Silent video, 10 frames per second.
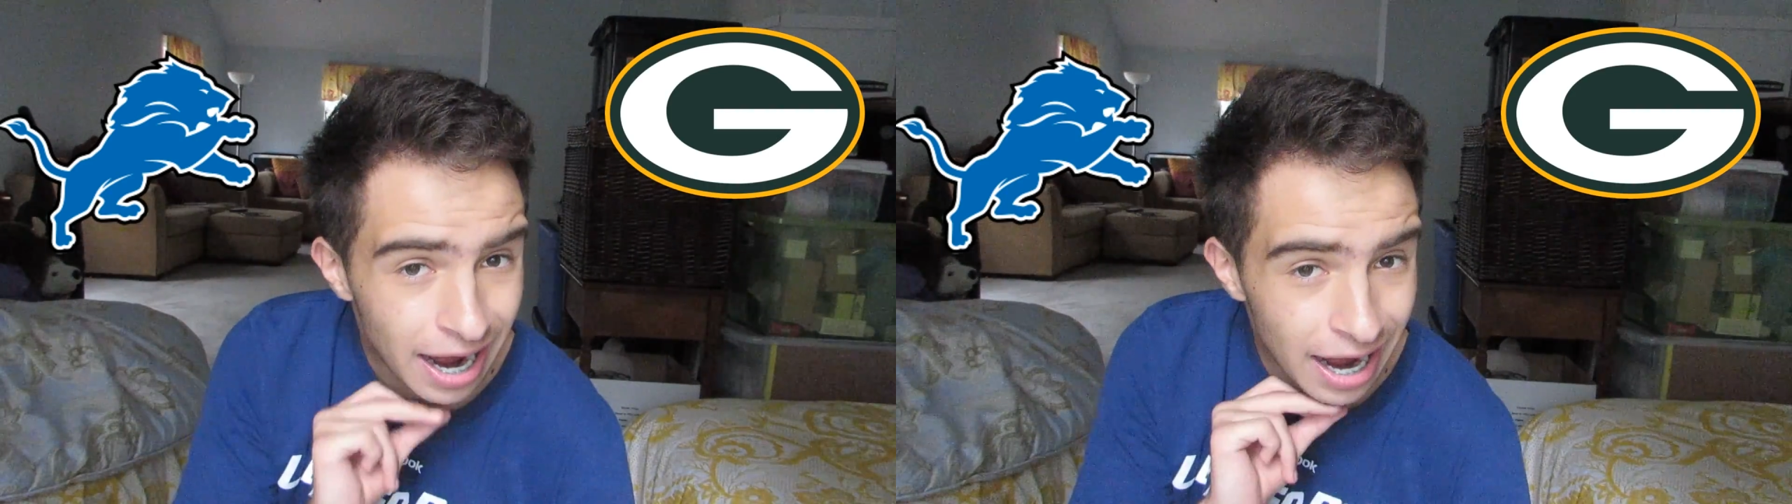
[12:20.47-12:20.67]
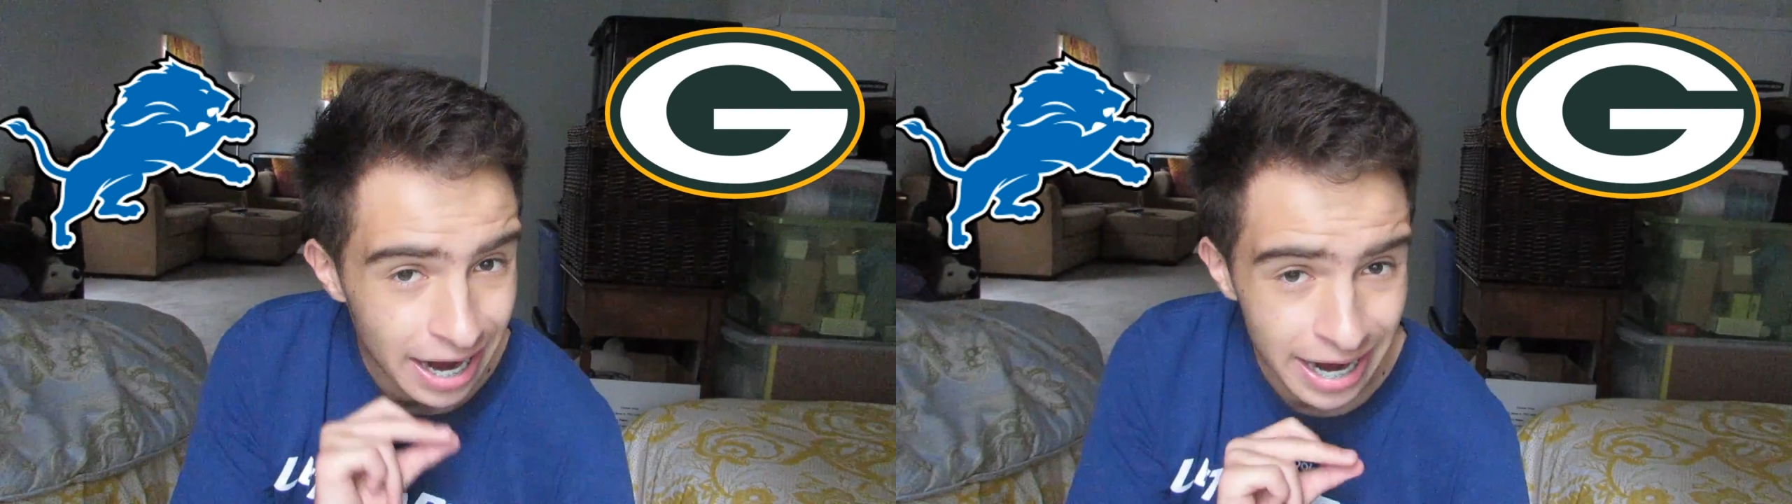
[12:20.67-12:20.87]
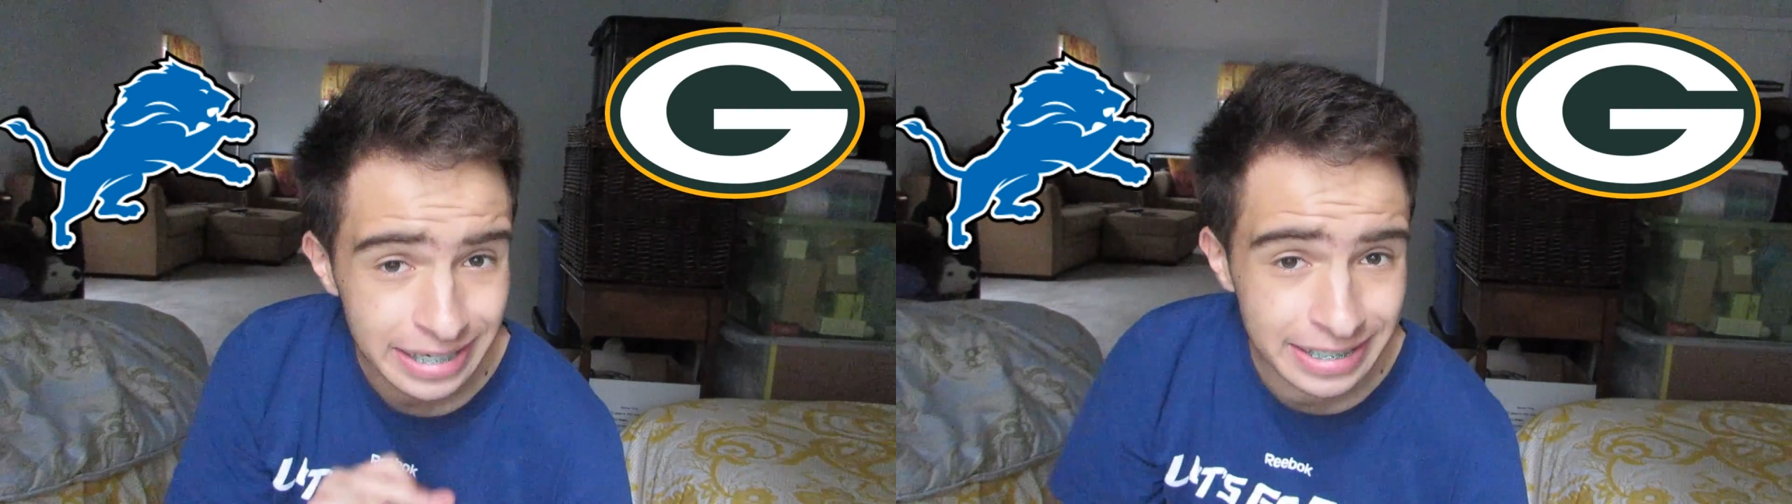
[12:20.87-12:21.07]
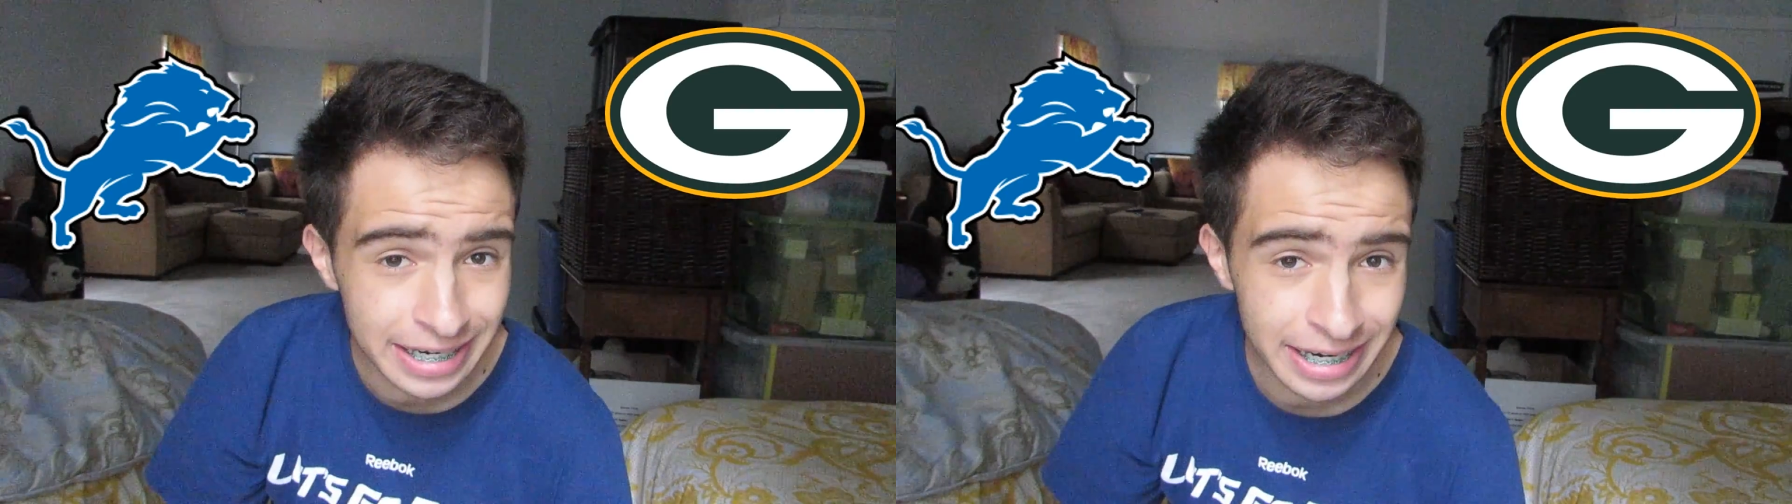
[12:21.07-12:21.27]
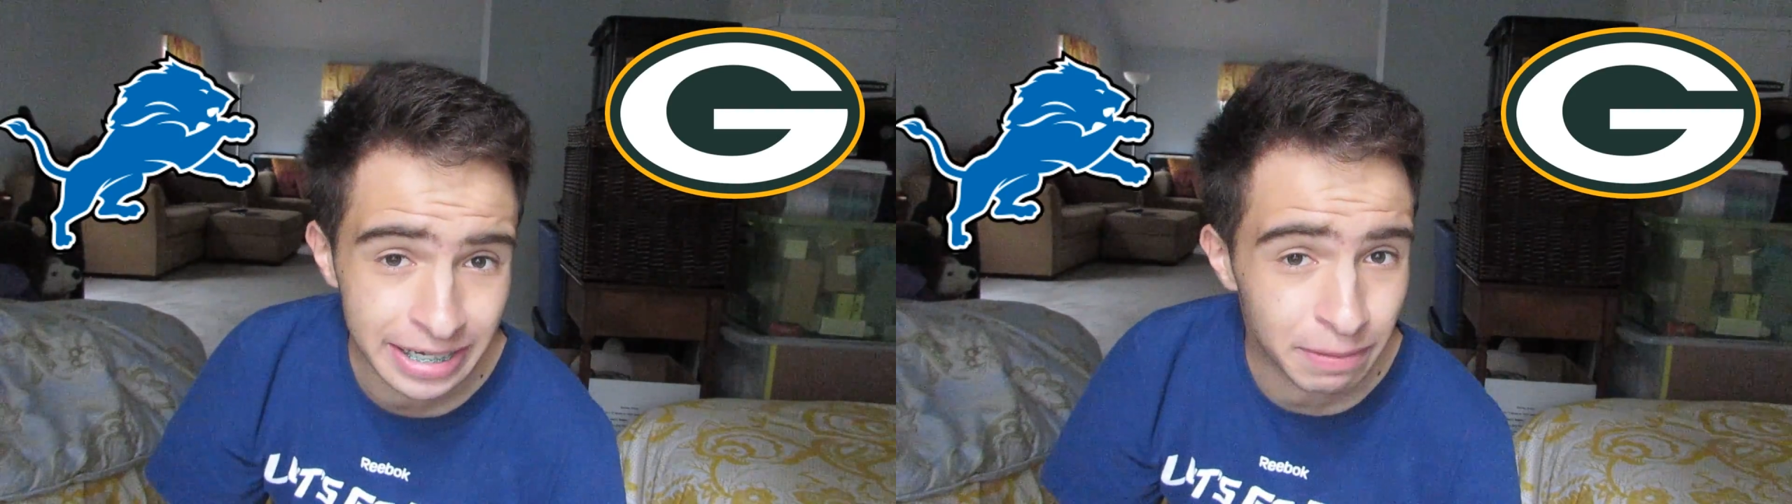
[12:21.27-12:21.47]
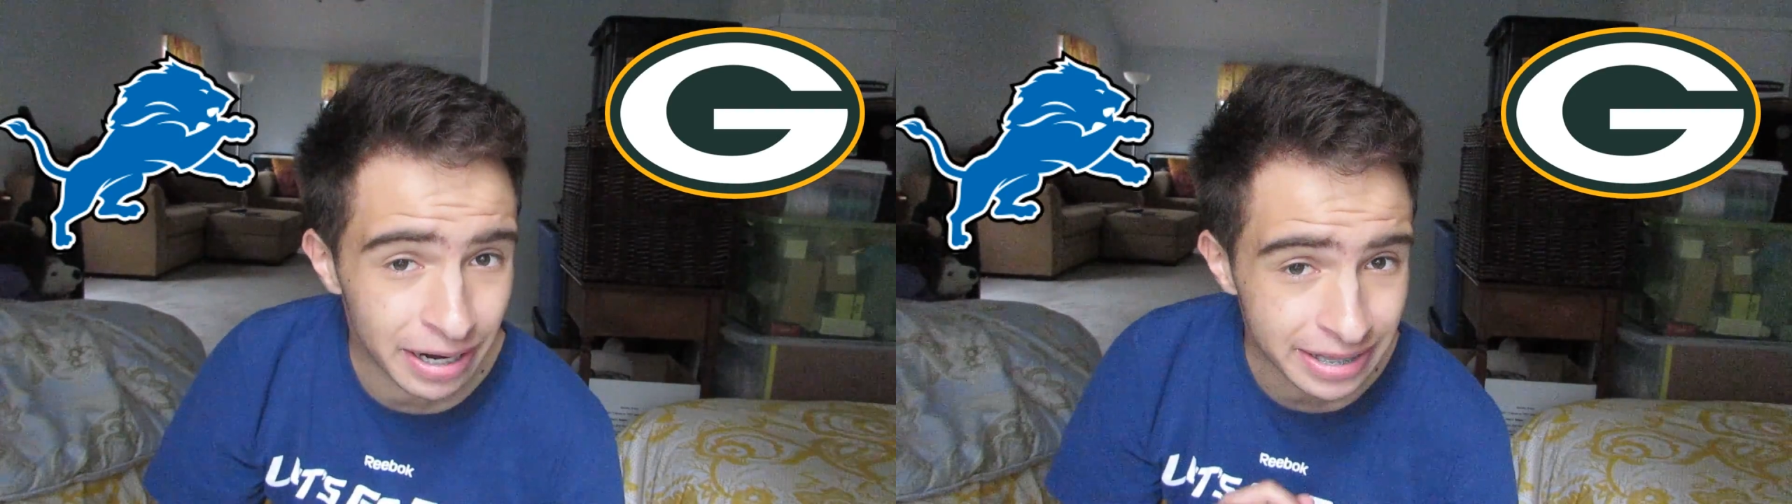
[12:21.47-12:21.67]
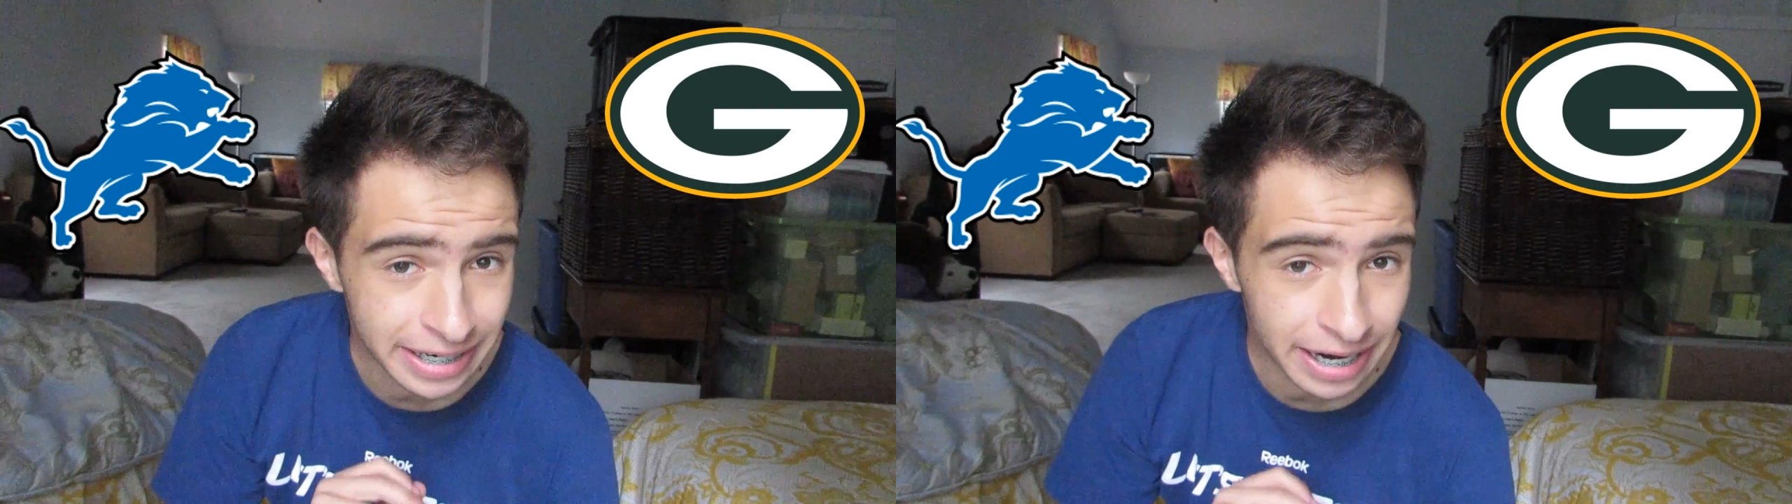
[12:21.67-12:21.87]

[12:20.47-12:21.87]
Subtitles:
I hate saying this, but I think